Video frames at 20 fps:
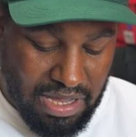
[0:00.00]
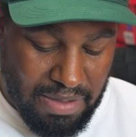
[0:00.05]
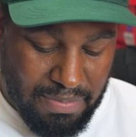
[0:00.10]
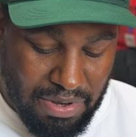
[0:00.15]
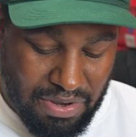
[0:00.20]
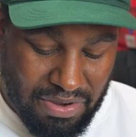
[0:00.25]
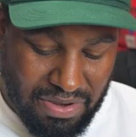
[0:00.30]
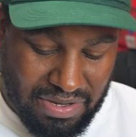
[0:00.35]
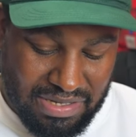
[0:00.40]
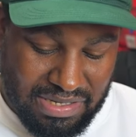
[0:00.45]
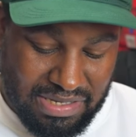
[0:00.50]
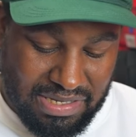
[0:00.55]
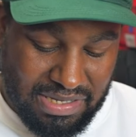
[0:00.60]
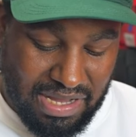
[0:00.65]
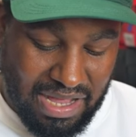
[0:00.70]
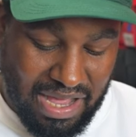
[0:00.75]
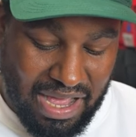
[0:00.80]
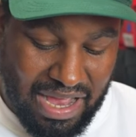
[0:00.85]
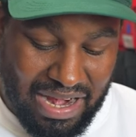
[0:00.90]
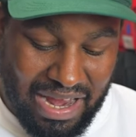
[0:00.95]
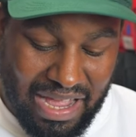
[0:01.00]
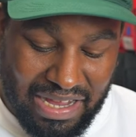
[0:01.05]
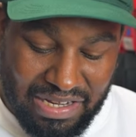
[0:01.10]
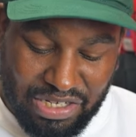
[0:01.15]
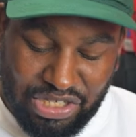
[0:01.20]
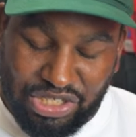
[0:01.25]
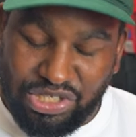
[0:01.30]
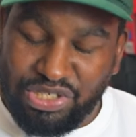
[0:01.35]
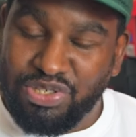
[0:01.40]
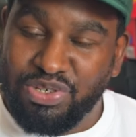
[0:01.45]
because I like
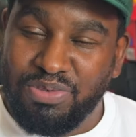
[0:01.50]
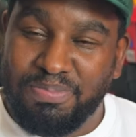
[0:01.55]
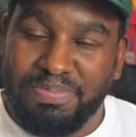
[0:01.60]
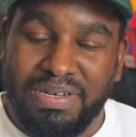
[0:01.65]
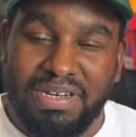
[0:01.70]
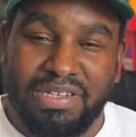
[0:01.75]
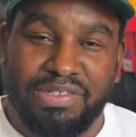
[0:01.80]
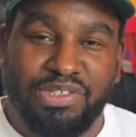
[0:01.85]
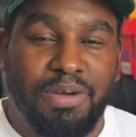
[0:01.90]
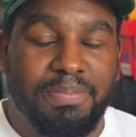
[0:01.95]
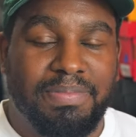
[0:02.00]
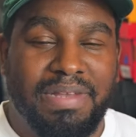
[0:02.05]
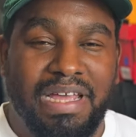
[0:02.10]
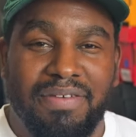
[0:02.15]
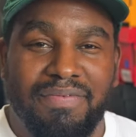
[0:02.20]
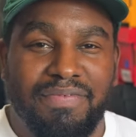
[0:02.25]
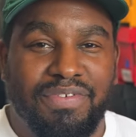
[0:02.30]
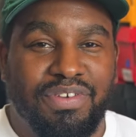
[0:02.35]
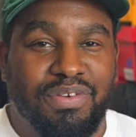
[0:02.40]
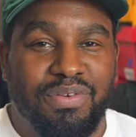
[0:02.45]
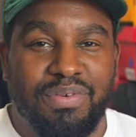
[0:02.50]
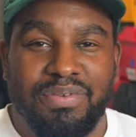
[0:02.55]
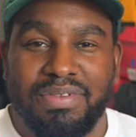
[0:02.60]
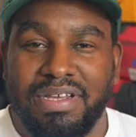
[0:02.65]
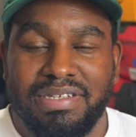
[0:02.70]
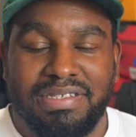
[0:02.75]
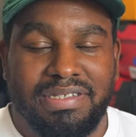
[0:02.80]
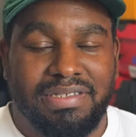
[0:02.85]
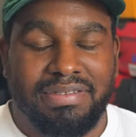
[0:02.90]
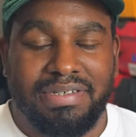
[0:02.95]
the shoe but the top down view
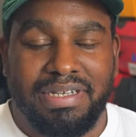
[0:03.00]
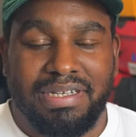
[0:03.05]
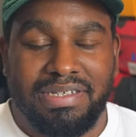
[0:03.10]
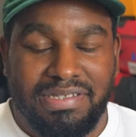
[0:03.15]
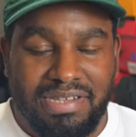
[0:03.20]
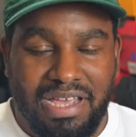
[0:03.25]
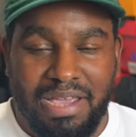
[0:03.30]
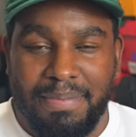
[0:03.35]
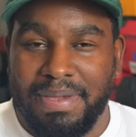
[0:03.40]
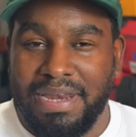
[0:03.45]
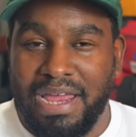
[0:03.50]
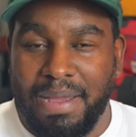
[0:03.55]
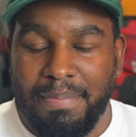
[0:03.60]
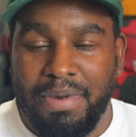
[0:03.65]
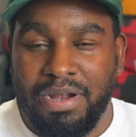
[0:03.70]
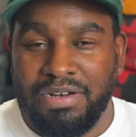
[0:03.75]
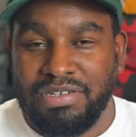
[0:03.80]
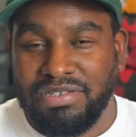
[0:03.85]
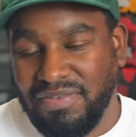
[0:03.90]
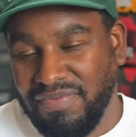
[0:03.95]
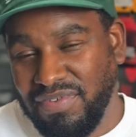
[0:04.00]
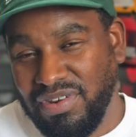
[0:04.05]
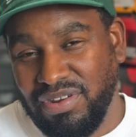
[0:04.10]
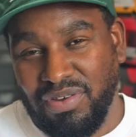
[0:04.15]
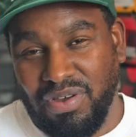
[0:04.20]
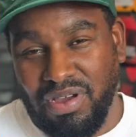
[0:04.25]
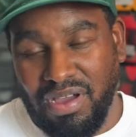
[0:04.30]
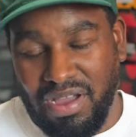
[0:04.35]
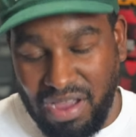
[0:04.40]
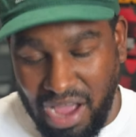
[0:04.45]
doesn't excite me that much so I've only got a